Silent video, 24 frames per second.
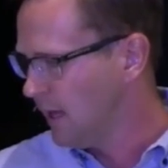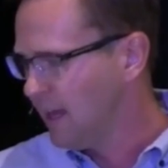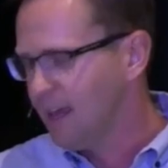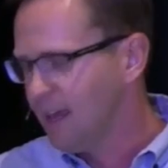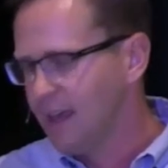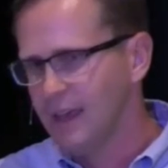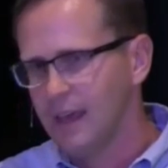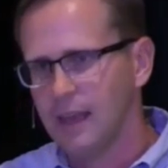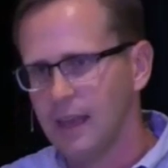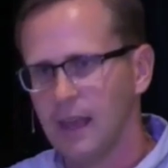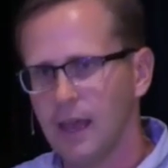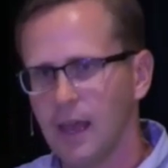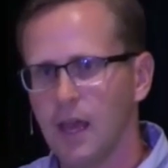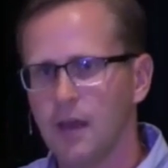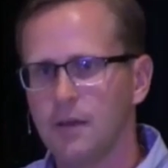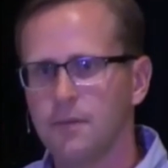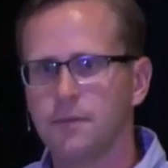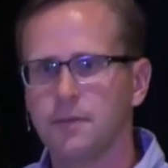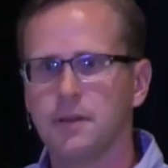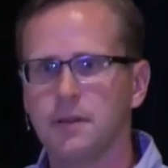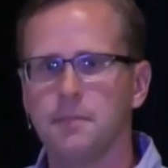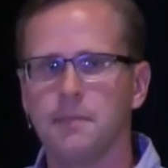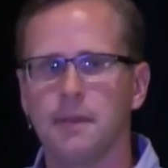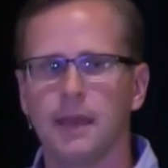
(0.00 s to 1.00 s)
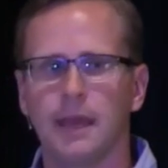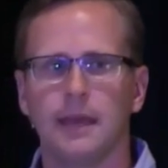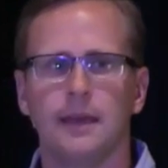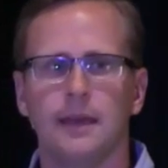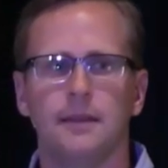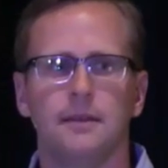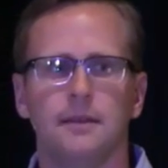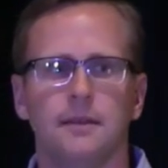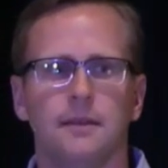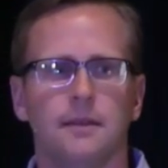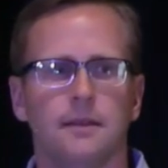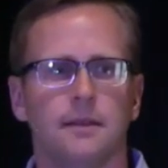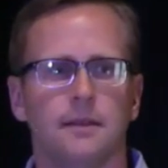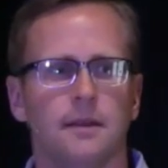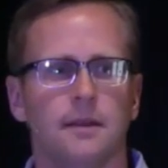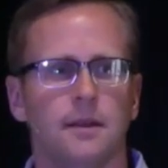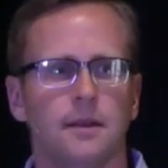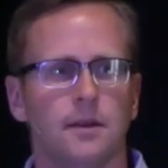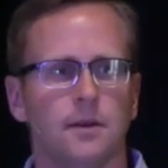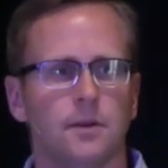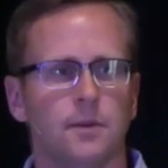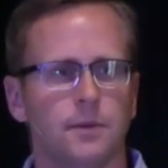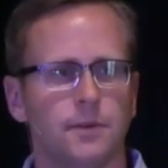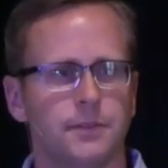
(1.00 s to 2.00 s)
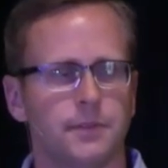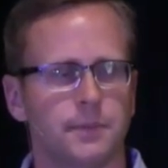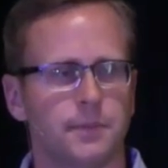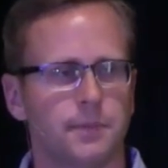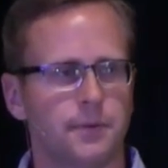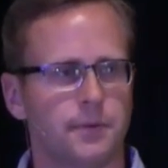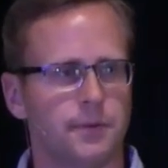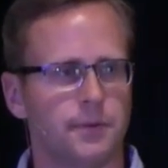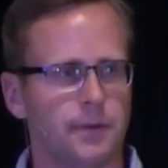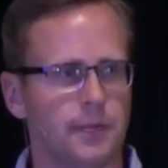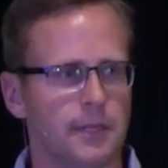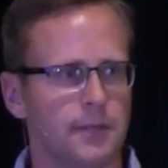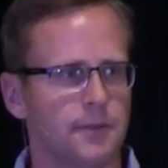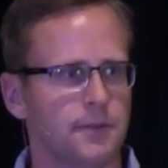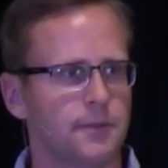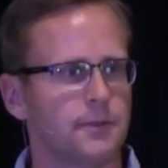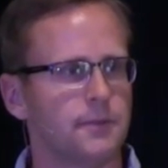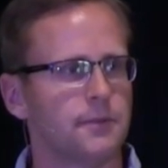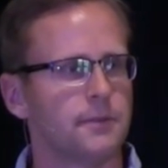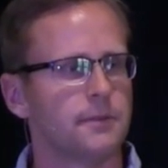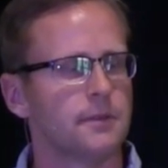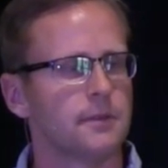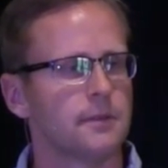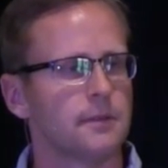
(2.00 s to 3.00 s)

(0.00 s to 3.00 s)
and every man was a priest.